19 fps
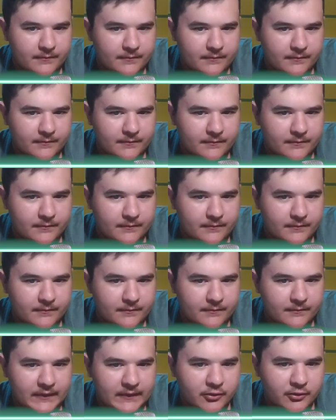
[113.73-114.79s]
And
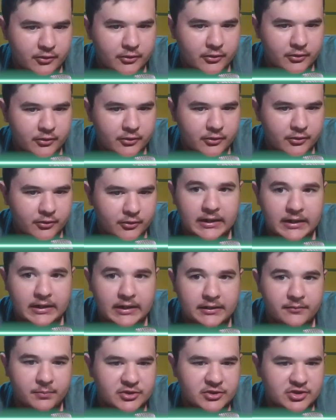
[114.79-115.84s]
you're okay. If
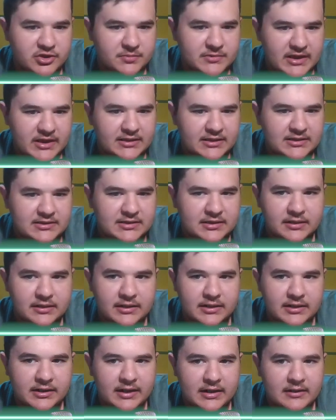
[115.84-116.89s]
bishop takes
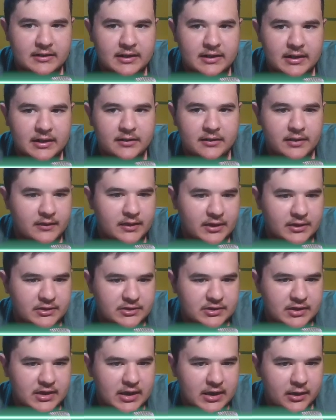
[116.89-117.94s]
here, then
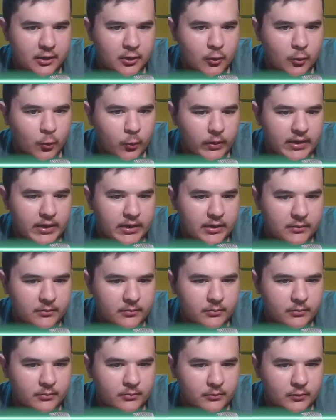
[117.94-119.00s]
there's
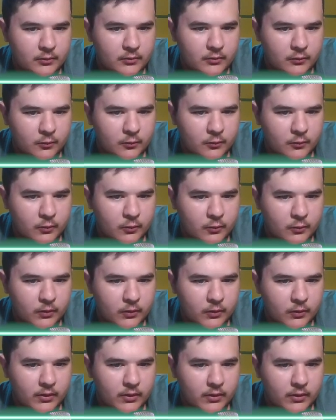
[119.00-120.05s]
queen
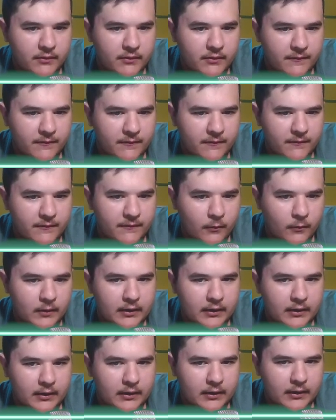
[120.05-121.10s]
b4,
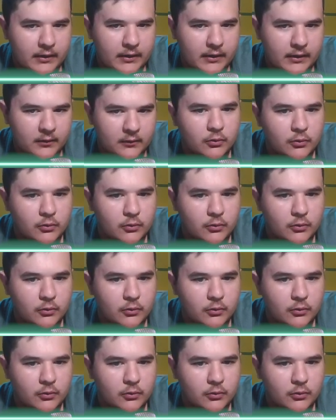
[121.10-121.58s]
causing you all